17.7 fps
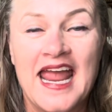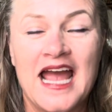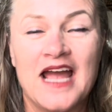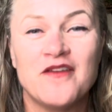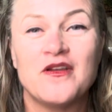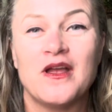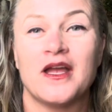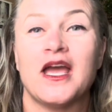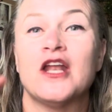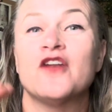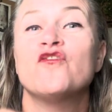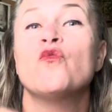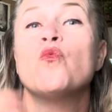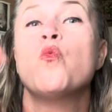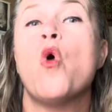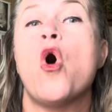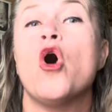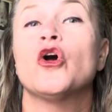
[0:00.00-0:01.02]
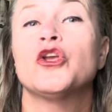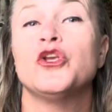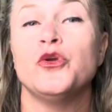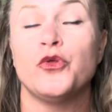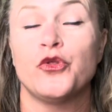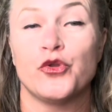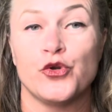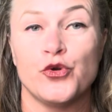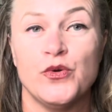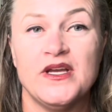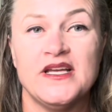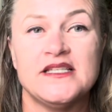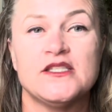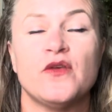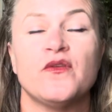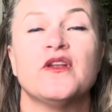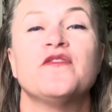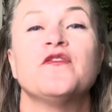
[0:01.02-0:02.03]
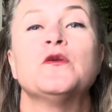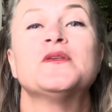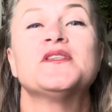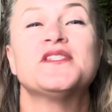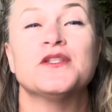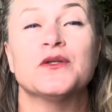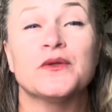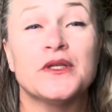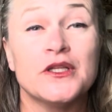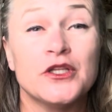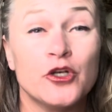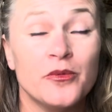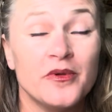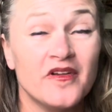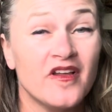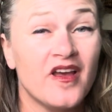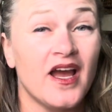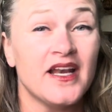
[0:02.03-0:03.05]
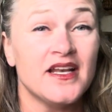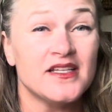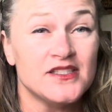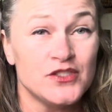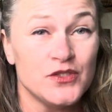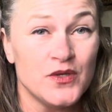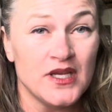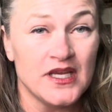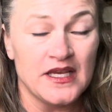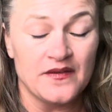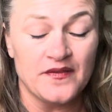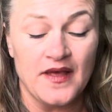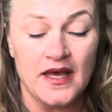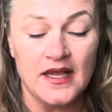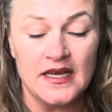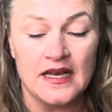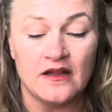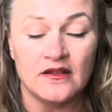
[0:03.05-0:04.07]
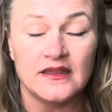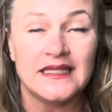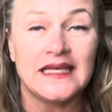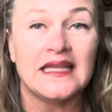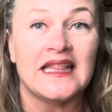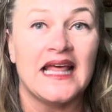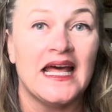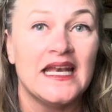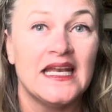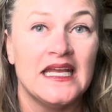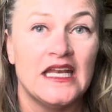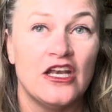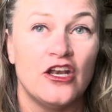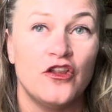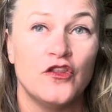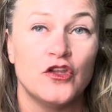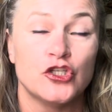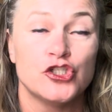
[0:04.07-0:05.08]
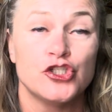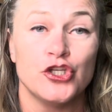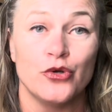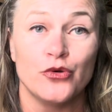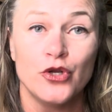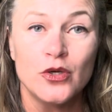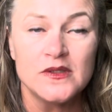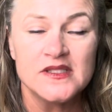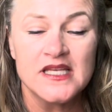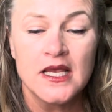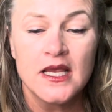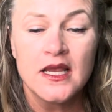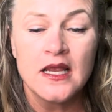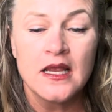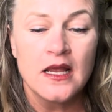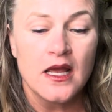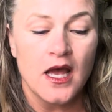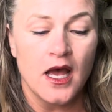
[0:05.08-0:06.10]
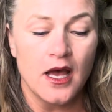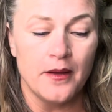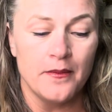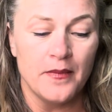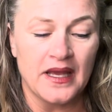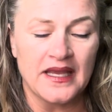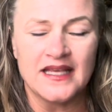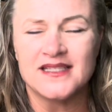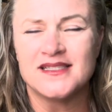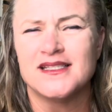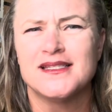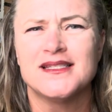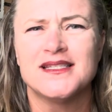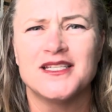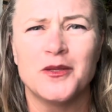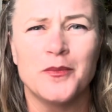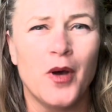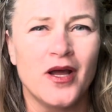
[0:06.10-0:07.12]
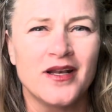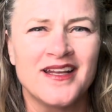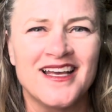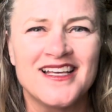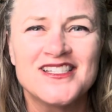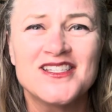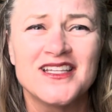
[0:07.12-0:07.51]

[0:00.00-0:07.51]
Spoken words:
I kind of walk you through it so that if you still need a little bit of guidance, you can get that, and I'll link that in the show notes. I guess this isn't a podcast.